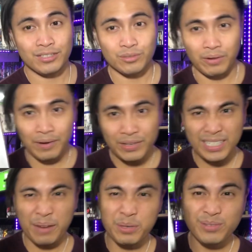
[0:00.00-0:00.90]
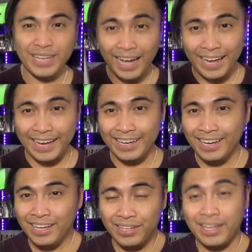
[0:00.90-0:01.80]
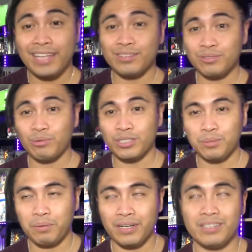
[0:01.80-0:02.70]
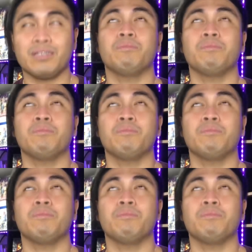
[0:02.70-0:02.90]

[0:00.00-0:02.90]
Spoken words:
So every time you died, you had to switch players.